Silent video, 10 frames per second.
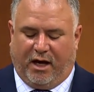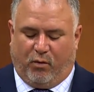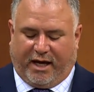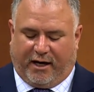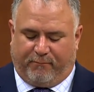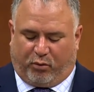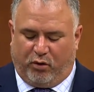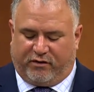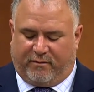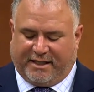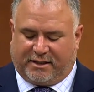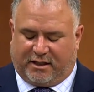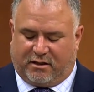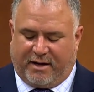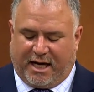We can improve
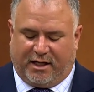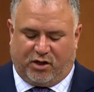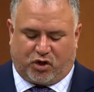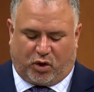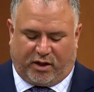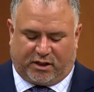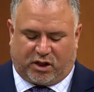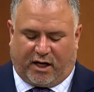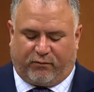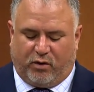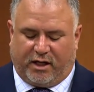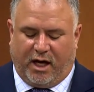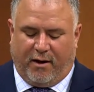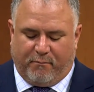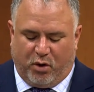domestic demand and ensure that softwood
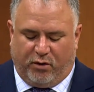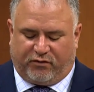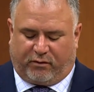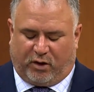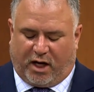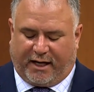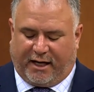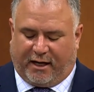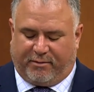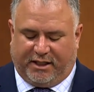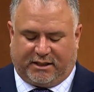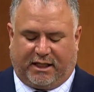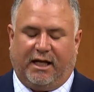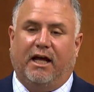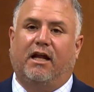moves from logging companies to
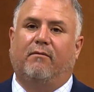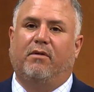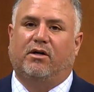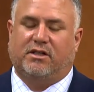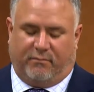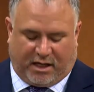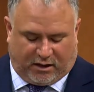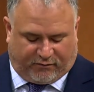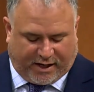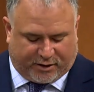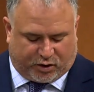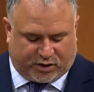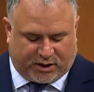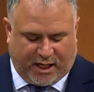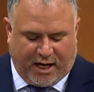Canadian mills and
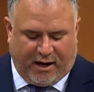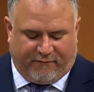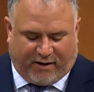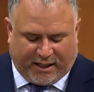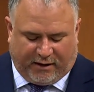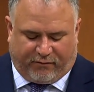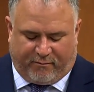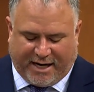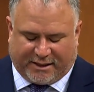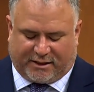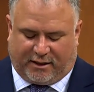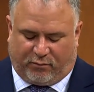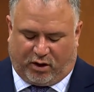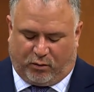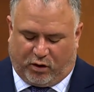manufacturers. Funding for mass
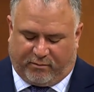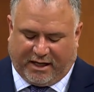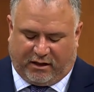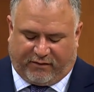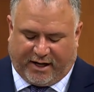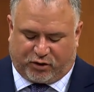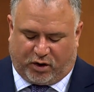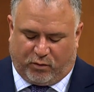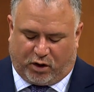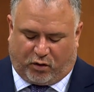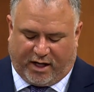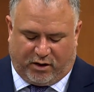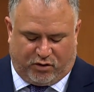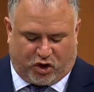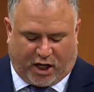timber and wood manufacturing will create
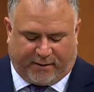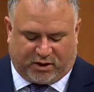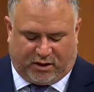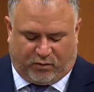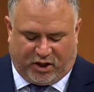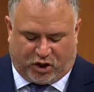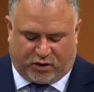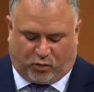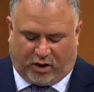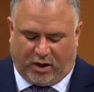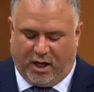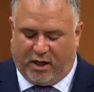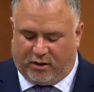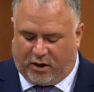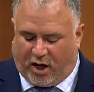new jobs in regions where
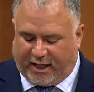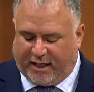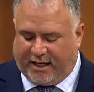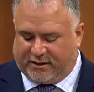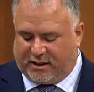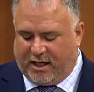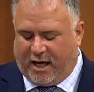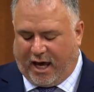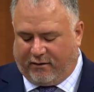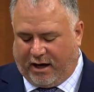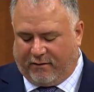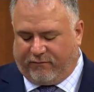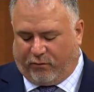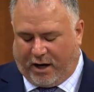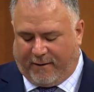logging has and
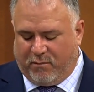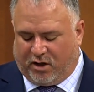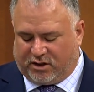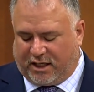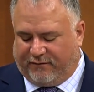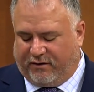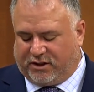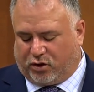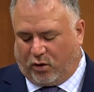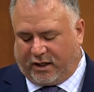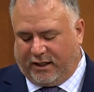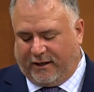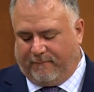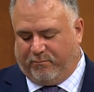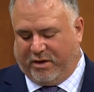mills have
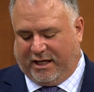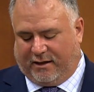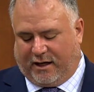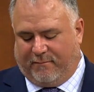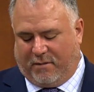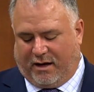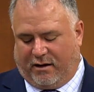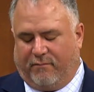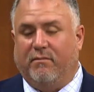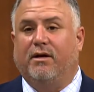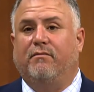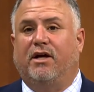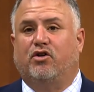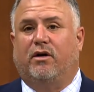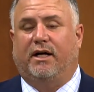historically been a
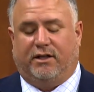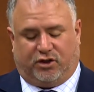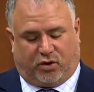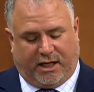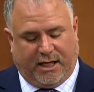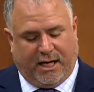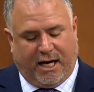major industry.